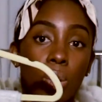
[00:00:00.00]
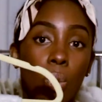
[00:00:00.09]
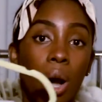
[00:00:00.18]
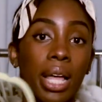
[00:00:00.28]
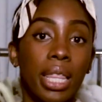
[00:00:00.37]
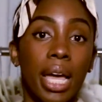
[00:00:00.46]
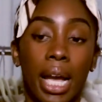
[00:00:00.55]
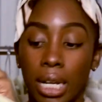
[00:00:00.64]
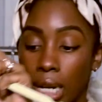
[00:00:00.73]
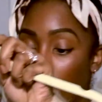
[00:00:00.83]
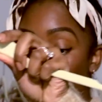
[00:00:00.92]
why the
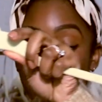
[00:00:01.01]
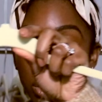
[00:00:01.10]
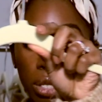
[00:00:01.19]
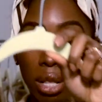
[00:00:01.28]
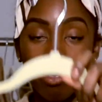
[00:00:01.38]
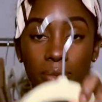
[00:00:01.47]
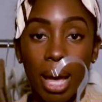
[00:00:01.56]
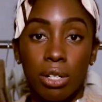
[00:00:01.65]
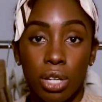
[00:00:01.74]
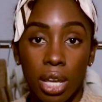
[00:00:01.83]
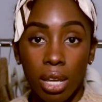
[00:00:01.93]
heck not? I just love
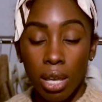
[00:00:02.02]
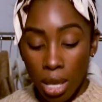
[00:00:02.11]
matching.